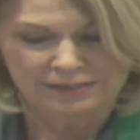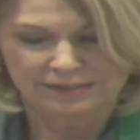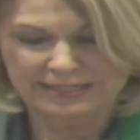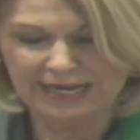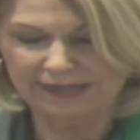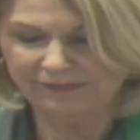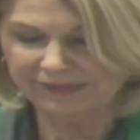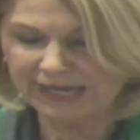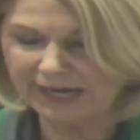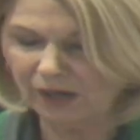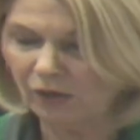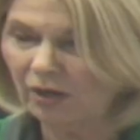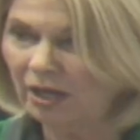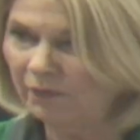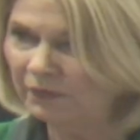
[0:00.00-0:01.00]
takes
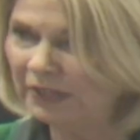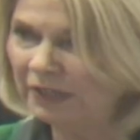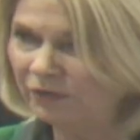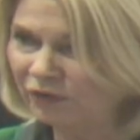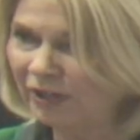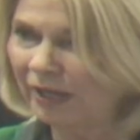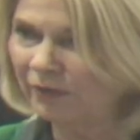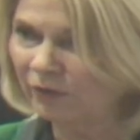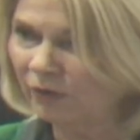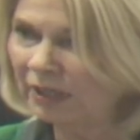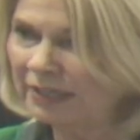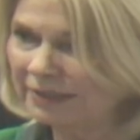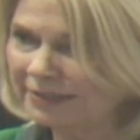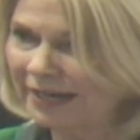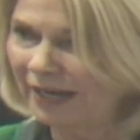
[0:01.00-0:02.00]
care of each other
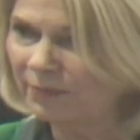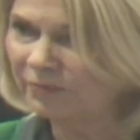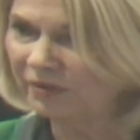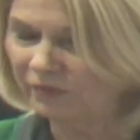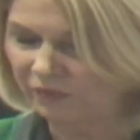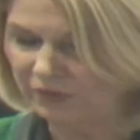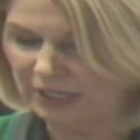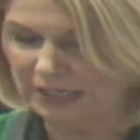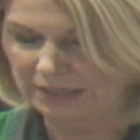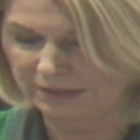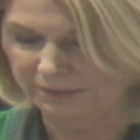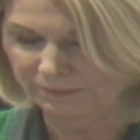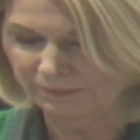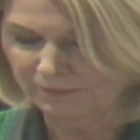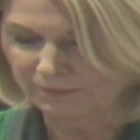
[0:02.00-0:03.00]
in times of need.